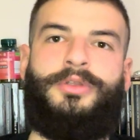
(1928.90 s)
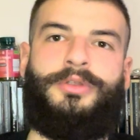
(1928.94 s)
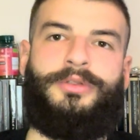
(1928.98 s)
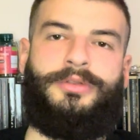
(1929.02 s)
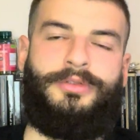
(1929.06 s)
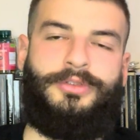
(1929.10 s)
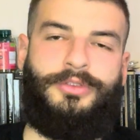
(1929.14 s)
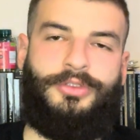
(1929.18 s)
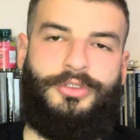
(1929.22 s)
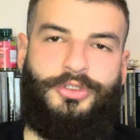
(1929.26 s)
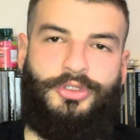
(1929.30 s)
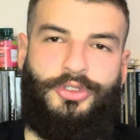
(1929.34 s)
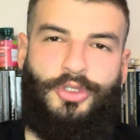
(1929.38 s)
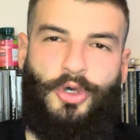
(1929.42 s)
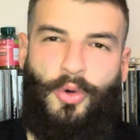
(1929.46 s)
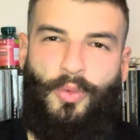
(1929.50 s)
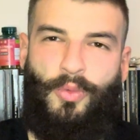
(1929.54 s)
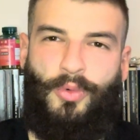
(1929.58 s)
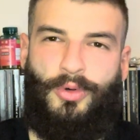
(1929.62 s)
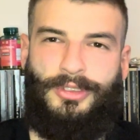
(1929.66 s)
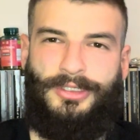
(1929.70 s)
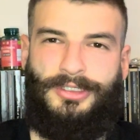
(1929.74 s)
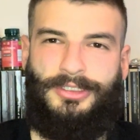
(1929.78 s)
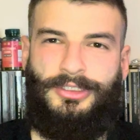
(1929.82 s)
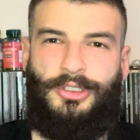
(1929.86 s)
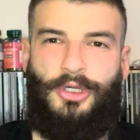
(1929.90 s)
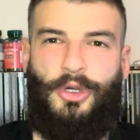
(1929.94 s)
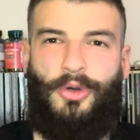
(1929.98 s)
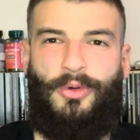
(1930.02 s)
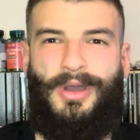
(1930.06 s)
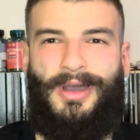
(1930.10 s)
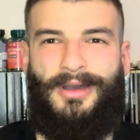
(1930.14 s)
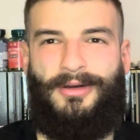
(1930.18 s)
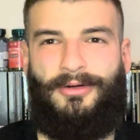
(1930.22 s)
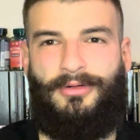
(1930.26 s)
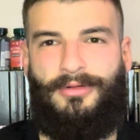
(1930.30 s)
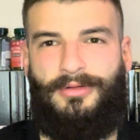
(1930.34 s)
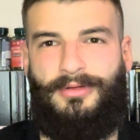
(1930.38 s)
you don't want to go
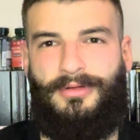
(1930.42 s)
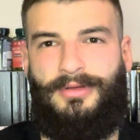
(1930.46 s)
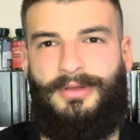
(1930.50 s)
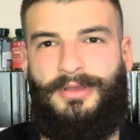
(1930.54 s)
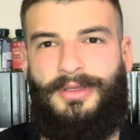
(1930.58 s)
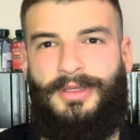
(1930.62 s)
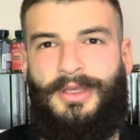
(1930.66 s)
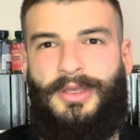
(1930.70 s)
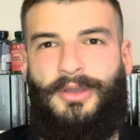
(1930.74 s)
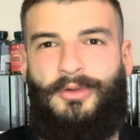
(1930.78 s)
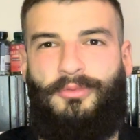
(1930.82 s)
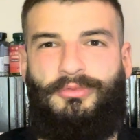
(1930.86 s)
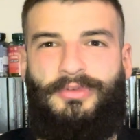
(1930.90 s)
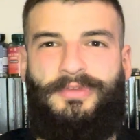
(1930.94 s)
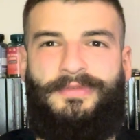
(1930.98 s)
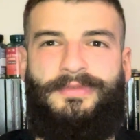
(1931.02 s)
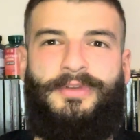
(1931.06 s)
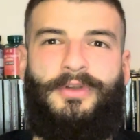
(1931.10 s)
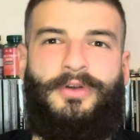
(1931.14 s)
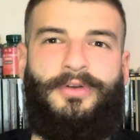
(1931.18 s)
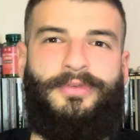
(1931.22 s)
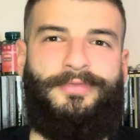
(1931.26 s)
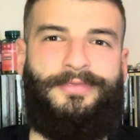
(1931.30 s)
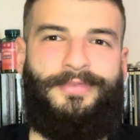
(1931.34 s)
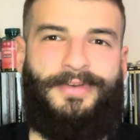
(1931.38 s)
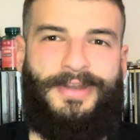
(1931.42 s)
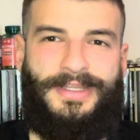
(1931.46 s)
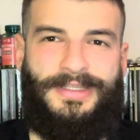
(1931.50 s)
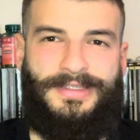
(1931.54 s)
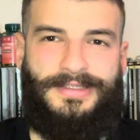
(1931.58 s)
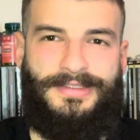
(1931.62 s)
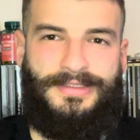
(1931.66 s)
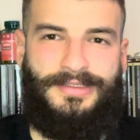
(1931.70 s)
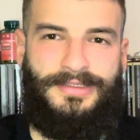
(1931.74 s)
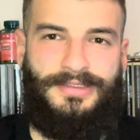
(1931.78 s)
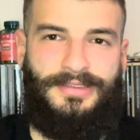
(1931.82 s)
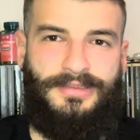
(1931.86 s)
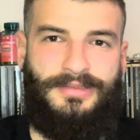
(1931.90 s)
out with your
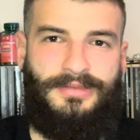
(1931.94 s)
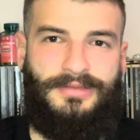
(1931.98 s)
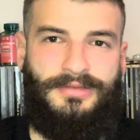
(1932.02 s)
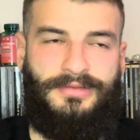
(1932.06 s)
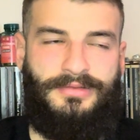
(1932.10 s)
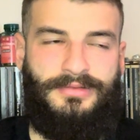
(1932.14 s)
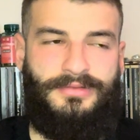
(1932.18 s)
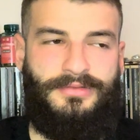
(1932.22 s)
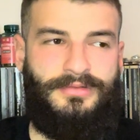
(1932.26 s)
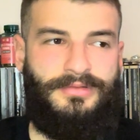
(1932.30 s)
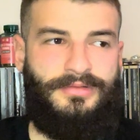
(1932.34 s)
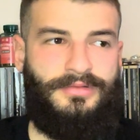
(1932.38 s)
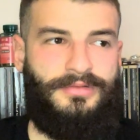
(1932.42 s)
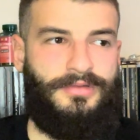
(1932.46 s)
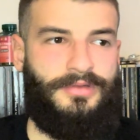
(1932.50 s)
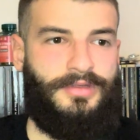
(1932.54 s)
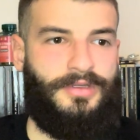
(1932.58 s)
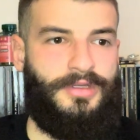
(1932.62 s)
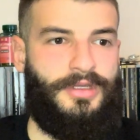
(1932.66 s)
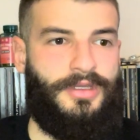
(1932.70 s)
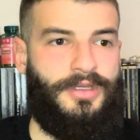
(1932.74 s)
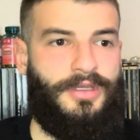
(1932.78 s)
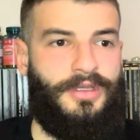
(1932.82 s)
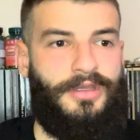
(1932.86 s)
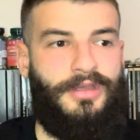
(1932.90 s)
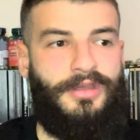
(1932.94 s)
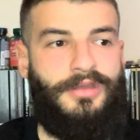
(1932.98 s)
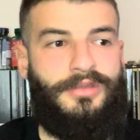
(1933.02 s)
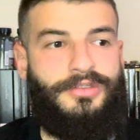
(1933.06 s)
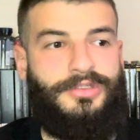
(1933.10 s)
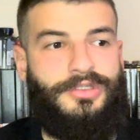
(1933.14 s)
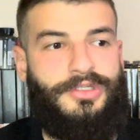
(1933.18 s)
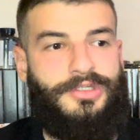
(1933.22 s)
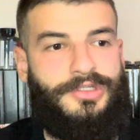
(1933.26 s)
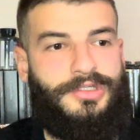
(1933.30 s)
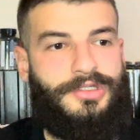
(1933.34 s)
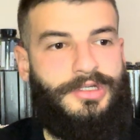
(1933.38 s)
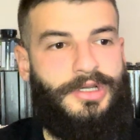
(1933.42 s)
friends and
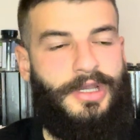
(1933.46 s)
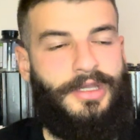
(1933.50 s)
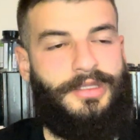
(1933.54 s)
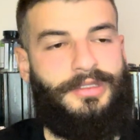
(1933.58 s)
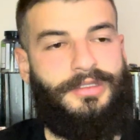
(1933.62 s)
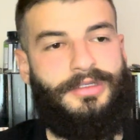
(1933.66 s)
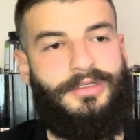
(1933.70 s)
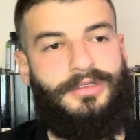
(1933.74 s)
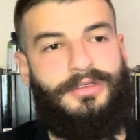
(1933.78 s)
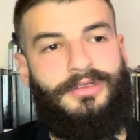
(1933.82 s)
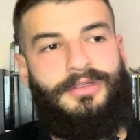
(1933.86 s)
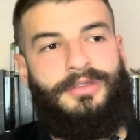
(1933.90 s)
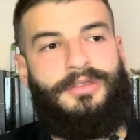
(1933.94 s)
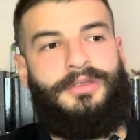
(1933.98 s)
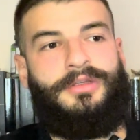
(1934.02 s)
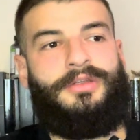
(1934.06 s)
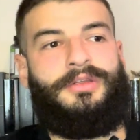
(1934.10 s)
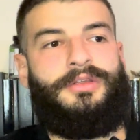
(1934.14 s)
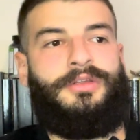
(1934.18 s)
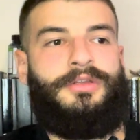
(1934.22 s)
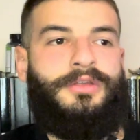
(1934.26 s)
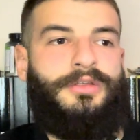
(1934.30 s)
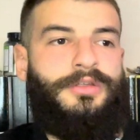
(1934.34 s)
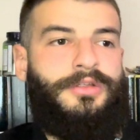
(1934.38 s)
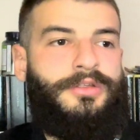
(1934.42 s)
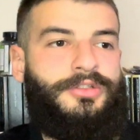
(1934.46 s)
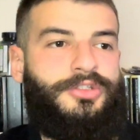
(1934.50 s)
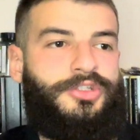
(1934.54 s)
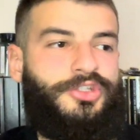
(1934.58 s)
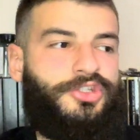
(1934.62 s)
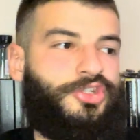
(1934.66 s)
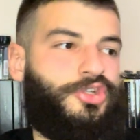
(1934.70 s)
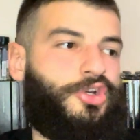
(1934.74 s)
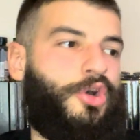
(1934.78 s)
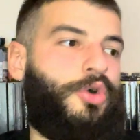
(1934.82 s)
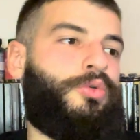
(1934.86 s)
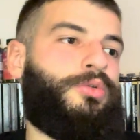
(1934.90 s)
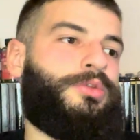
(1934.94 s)
just
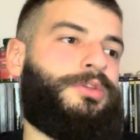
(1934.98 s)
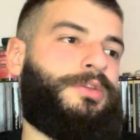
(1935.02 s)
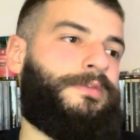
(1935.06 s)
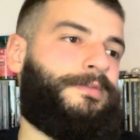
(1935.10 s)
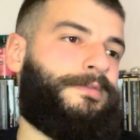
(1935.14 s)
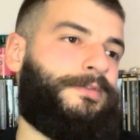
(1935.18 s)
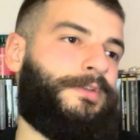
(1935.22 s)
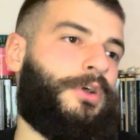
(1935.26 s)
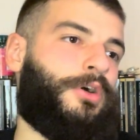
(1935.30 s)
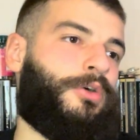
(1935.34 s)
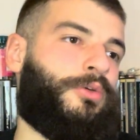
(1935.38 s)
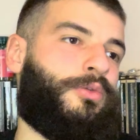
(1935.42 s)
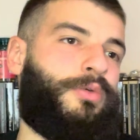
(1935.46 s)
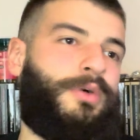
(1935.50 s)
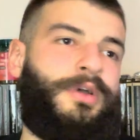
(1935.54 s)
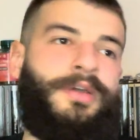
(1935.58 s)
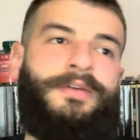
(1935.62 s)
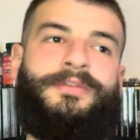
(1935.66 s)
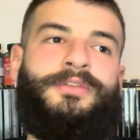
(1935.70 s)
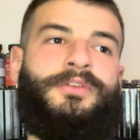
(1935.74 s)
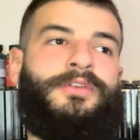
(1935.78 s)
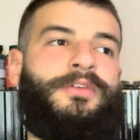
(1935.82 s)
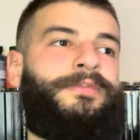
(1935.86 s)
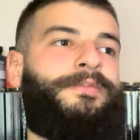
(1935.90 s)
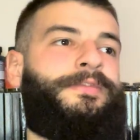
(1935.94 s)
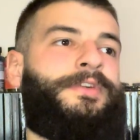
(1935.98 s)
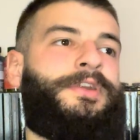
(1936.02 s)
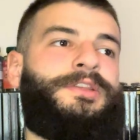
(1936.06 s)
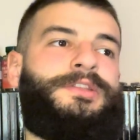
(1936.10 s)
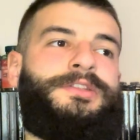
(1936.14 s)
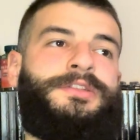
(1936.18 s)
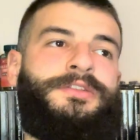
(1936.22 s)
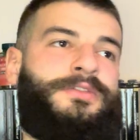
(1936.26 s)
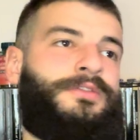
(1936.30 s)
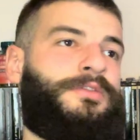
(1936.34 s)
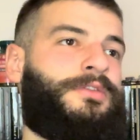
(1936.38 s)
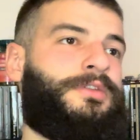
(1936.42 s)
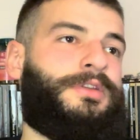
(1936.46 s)
go with the flow. Whatever your friends
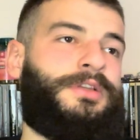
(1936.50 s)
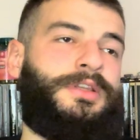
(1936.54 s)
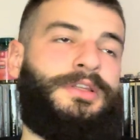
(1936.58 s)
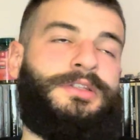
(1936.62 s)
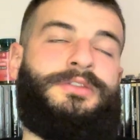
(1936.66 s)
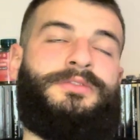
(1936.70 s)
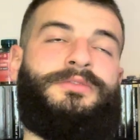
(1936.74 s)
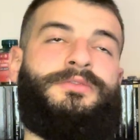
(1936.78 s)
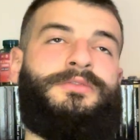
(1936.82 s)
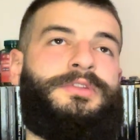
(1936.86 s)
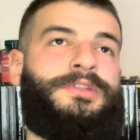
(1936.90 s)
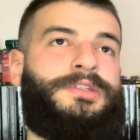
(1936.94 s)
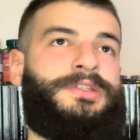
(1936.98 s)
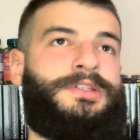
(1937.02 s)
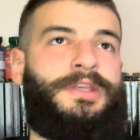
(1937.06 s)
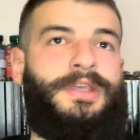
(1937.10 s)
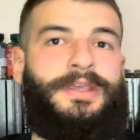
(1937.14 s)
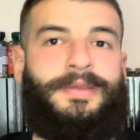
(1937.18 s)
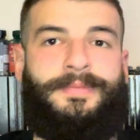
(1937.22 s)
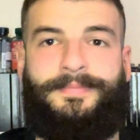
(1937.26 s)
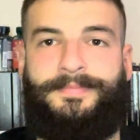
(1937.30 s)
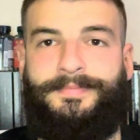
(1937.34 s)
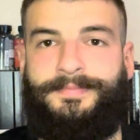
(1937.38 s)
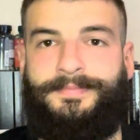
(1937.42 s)
are doing, let's do the same.